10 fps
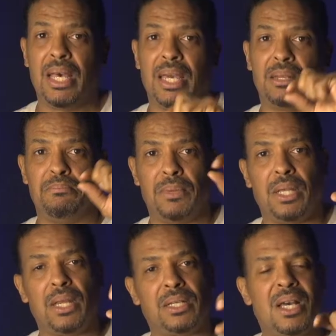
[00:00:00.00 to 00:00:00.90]

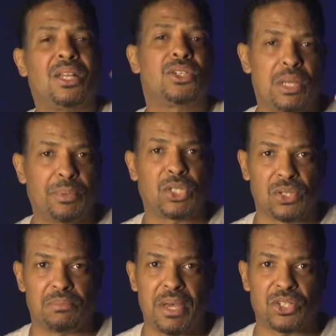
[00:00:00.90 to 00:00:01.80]
And color temperature
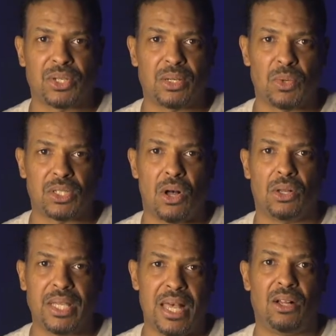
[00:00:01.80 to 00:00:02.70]
is measured in what's
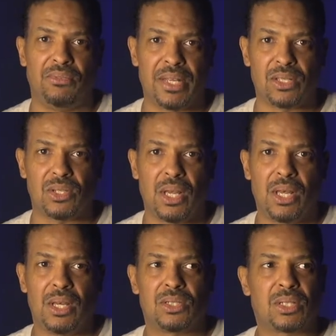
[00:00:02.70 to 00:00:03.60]
called kelvins.
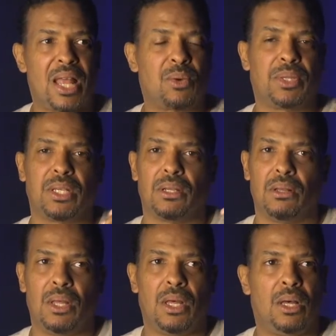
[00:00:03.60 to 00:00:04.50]
Just like within
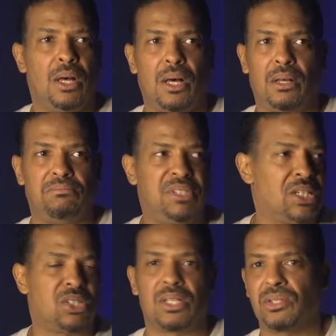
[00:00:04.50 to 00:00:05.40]

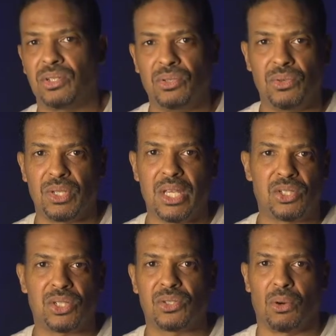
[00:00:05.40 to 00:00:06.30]
distance, you use
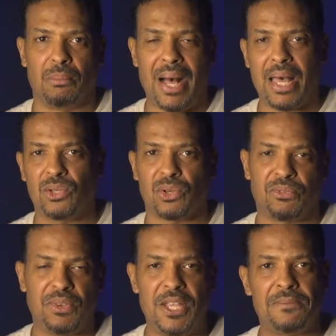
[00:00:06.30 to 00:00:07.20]
inches or miles or
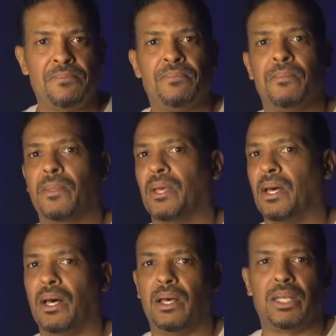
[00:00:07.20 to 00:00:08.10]
feet.
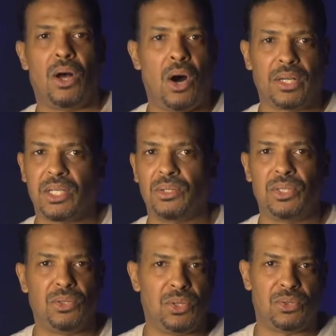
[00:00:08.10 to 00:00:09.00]
In audio,
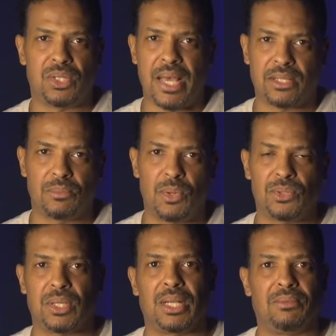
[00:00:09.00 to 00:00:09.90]
you use
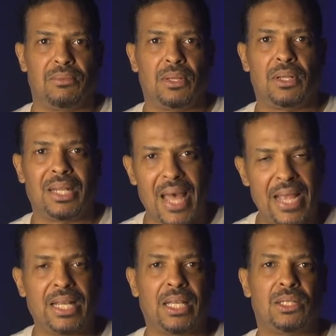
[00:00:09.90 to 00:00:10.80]
decibels. In
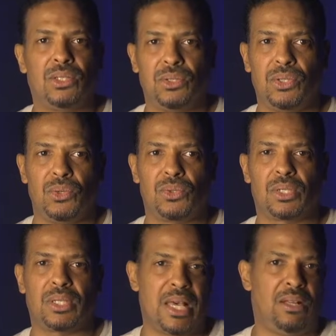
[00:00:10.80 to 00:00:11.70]
lighting, you use
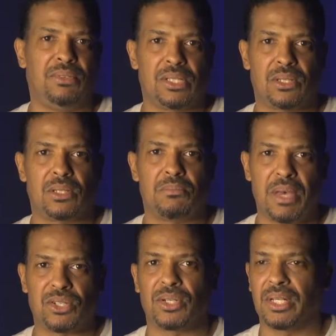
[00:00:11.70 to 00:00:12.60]
kelvins. It's
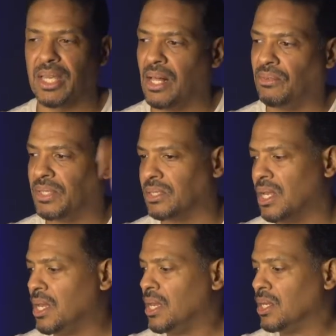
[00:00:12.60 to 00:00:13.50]
measured in kelvins.
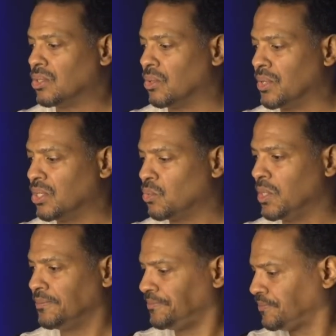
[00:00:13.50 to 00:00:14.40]
So this
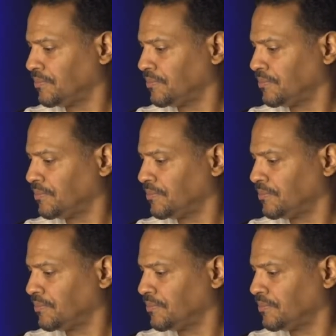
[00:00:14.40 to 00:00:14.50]
one,